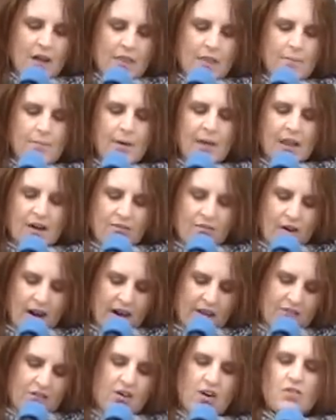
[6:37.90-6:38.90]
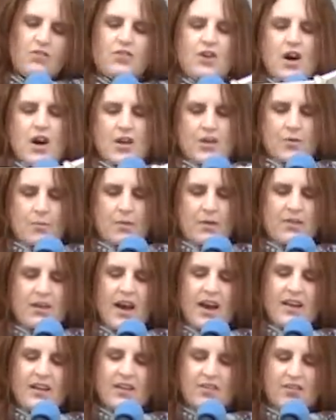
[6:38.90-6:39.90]
The Bill of Rights goes on to
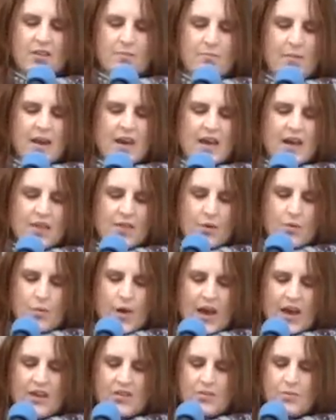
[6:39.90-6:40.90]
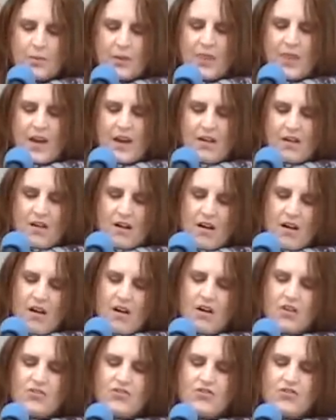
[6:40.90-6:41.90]
protect us in many other ways, but they are all